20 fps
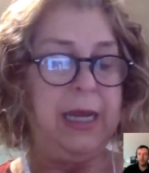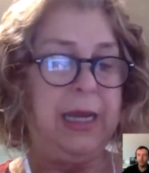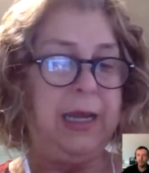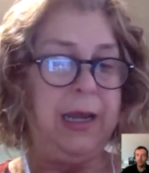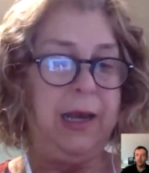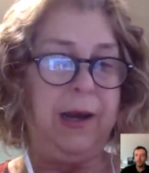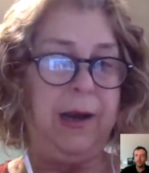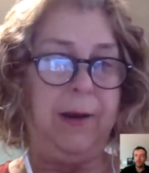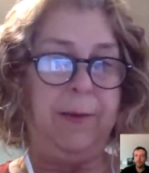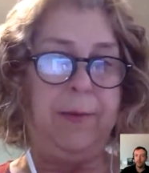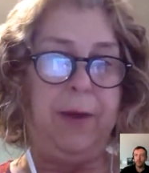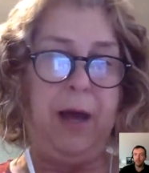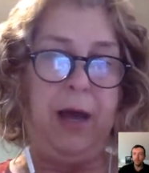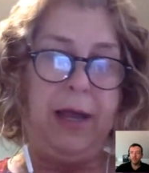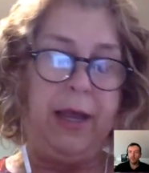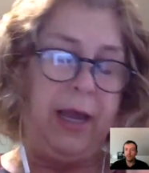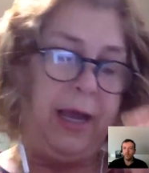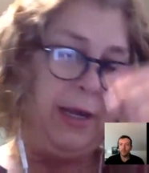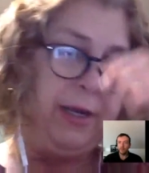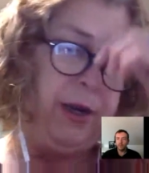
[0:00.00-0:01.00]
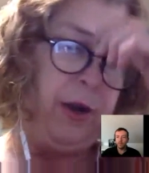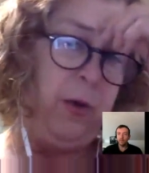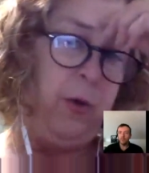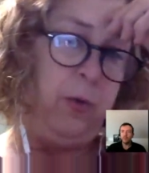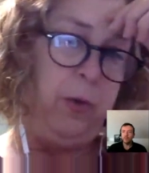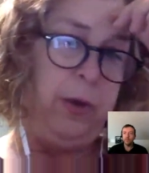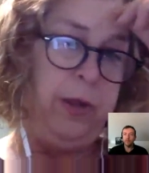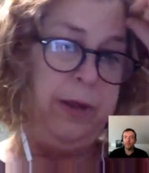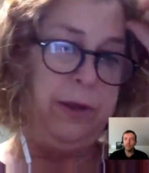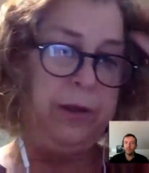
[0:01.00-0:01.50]
I know,
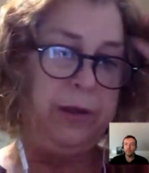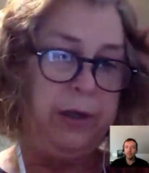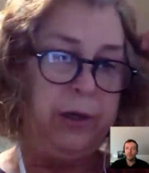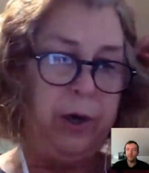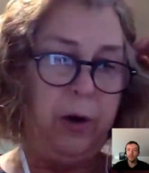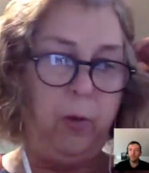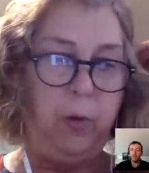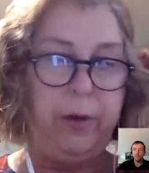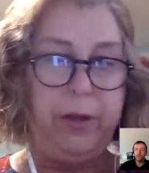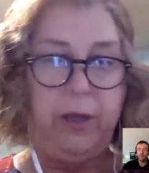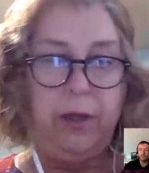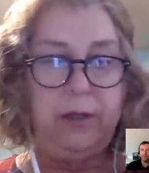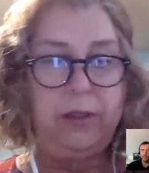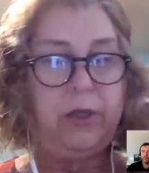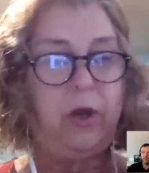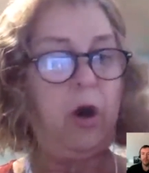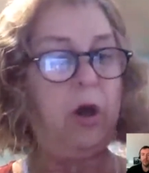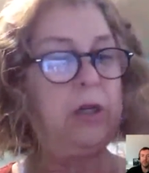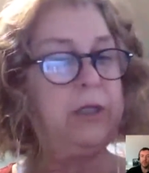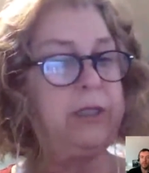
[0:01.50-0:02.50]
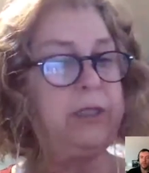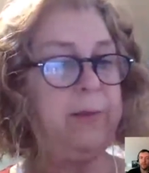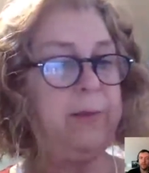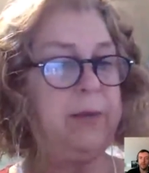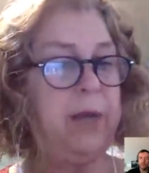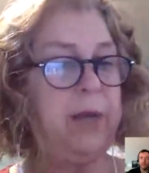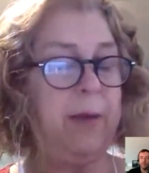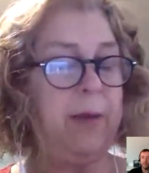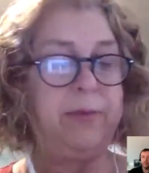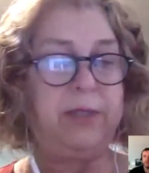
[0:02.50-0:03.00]
you know, we talk
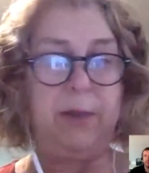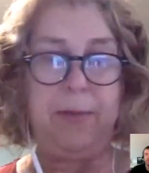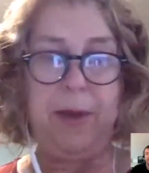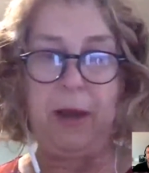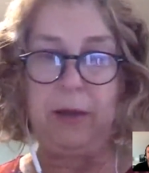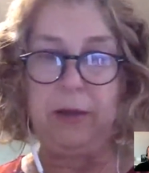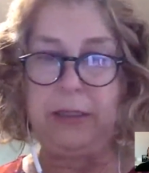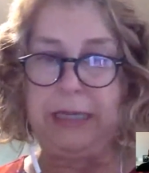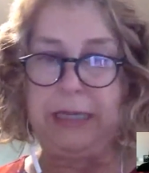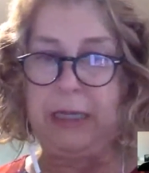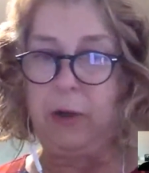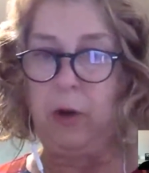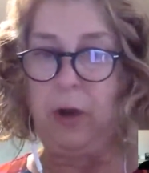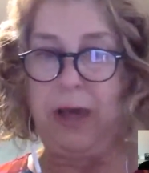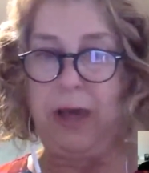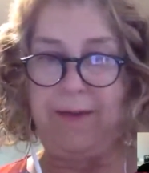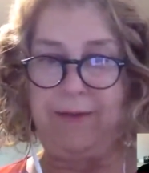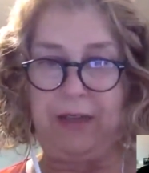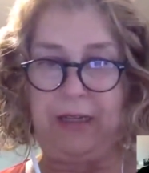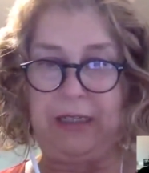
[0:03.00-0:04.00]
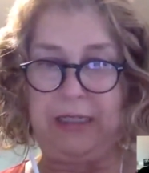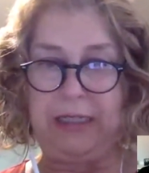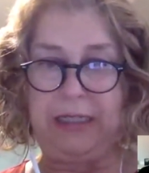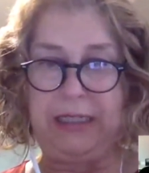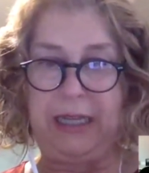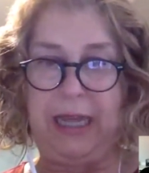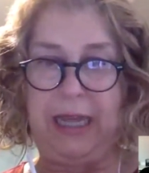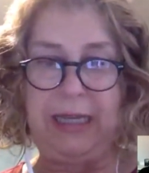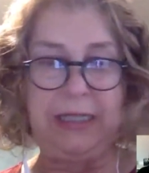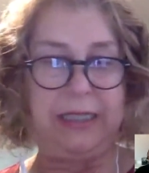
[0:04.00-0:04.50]
sometimes about Neil having
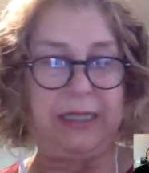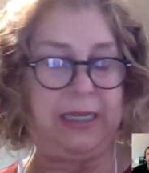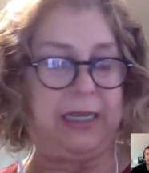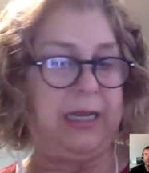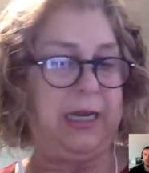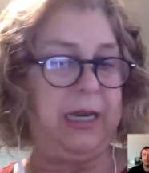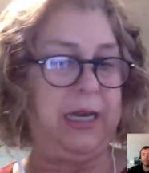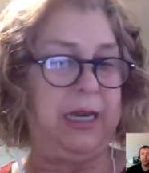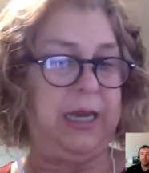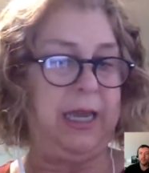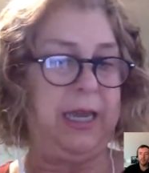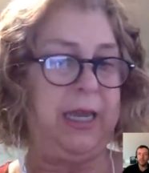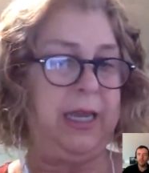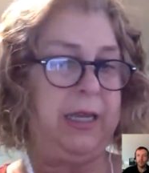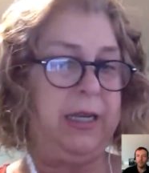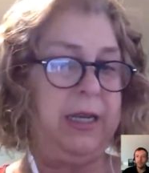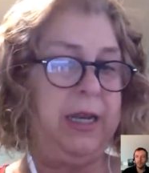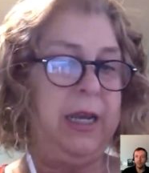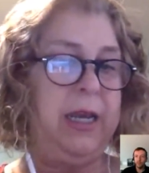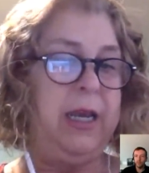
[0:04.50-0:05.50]
dyslexia, and